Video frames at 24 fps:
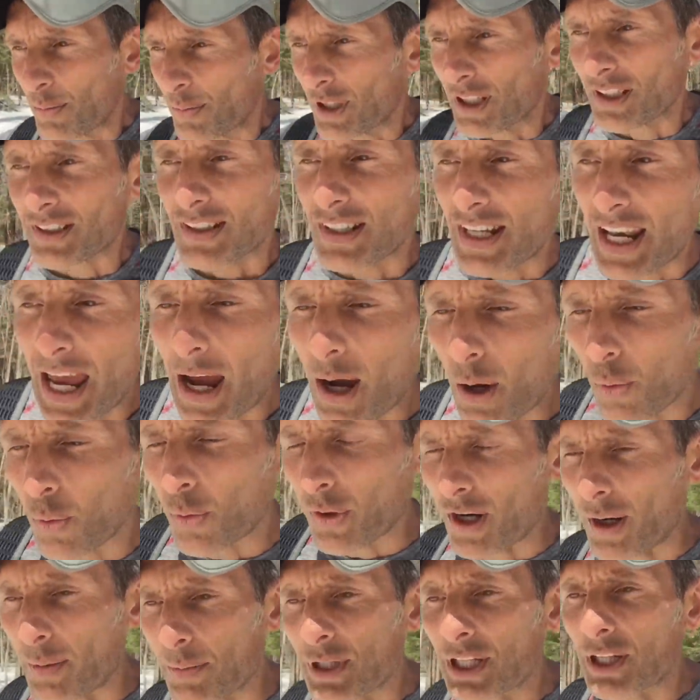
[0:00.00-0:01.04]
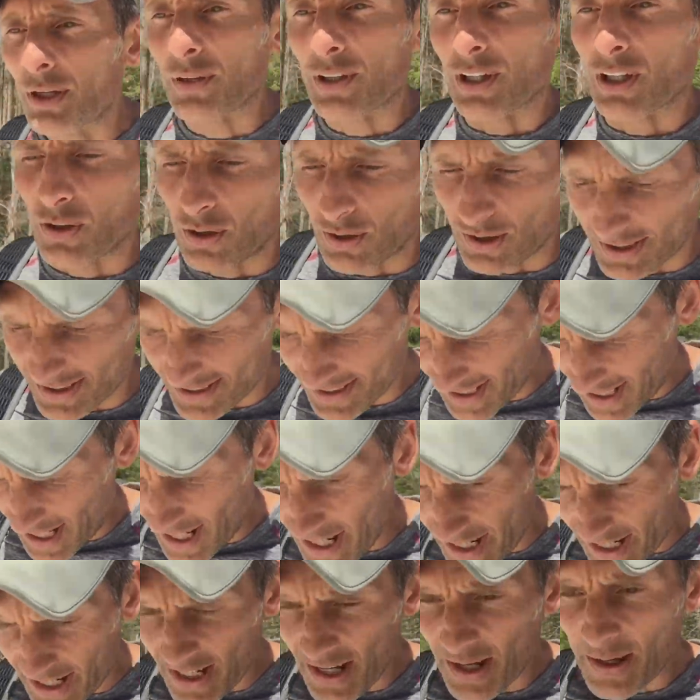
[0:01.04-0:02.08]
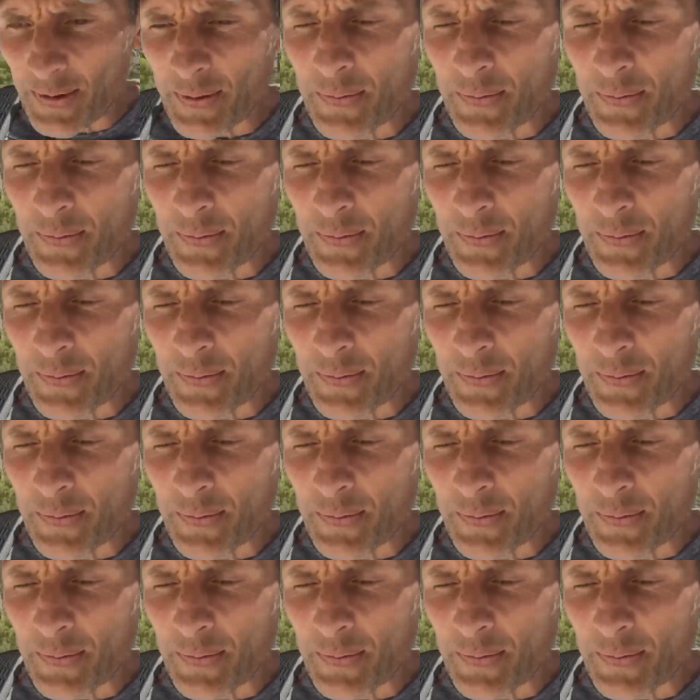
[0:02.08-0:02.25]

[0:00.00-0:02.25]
Because now what I'm hearing her say